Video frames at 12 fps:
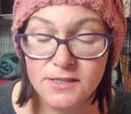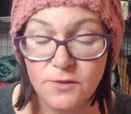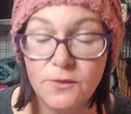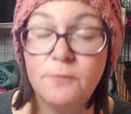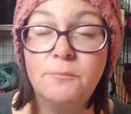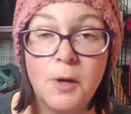So
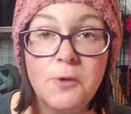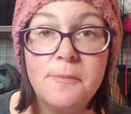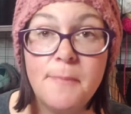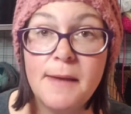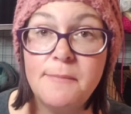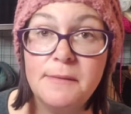they're both
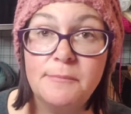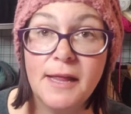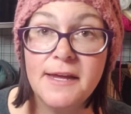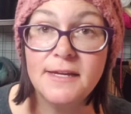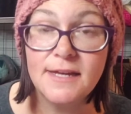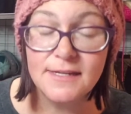baby
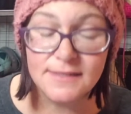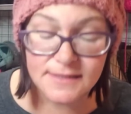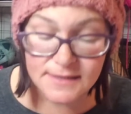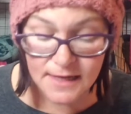blankets.